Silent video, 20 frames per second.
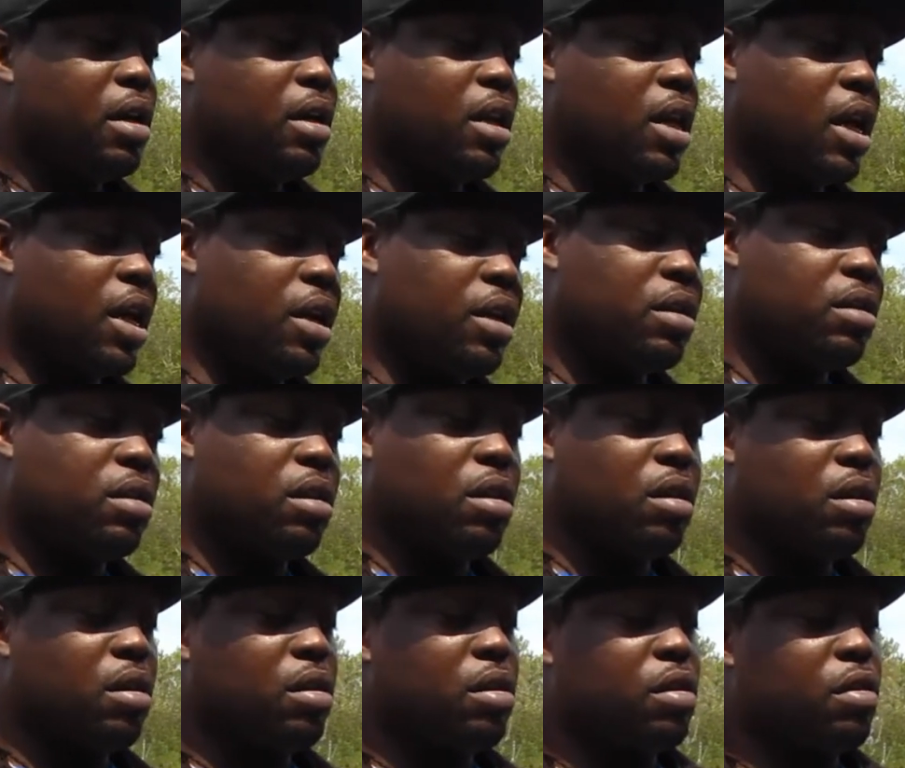Like,
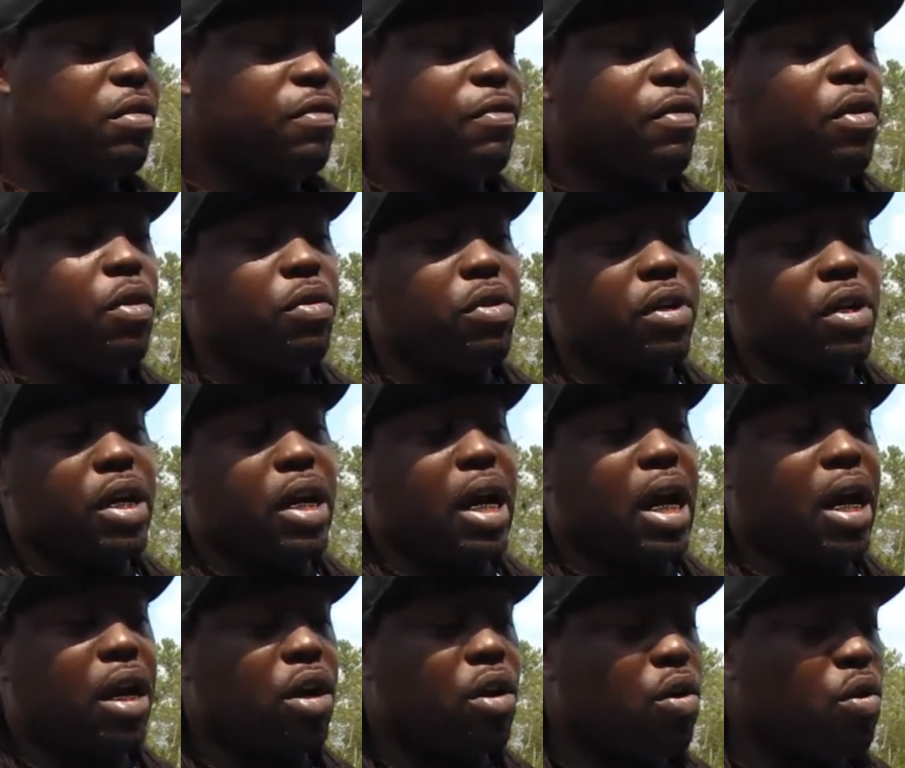the further that
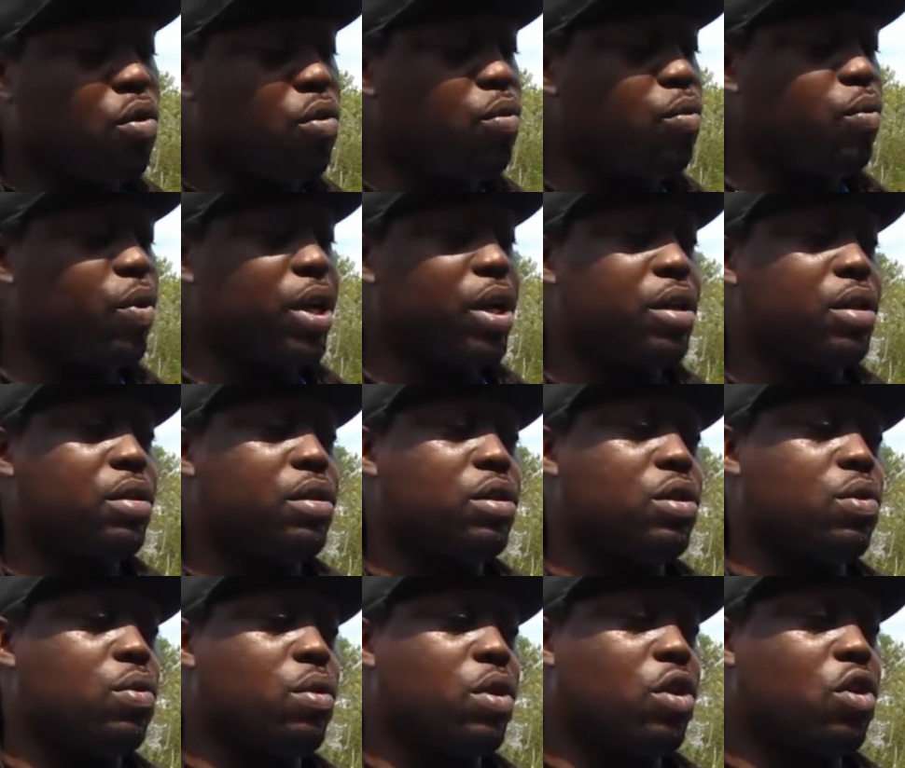I go with
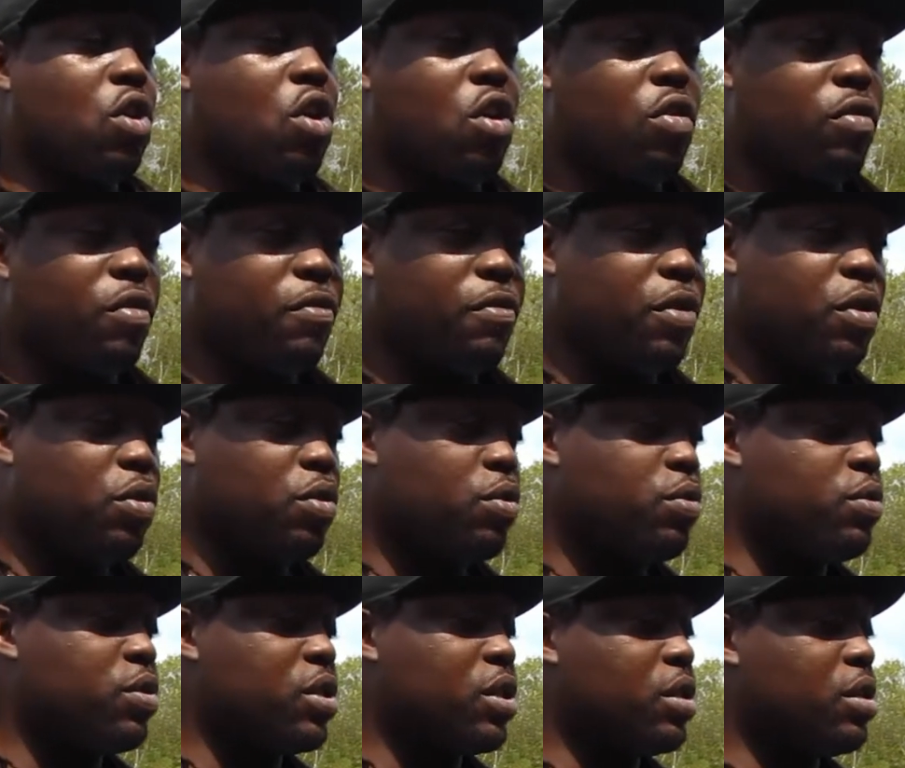doing car
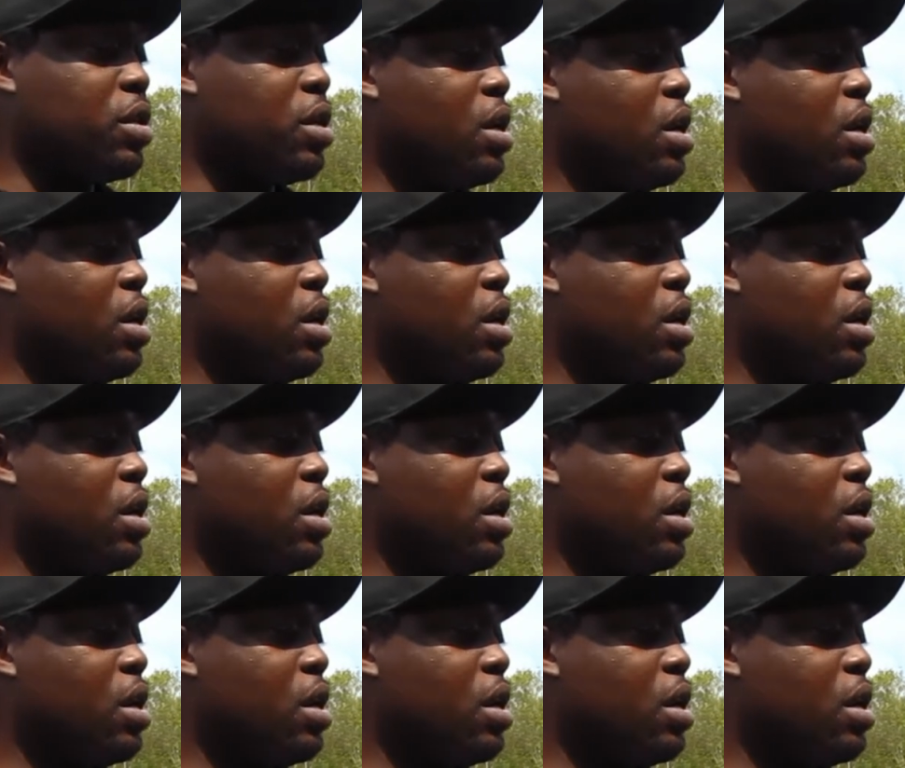reviews and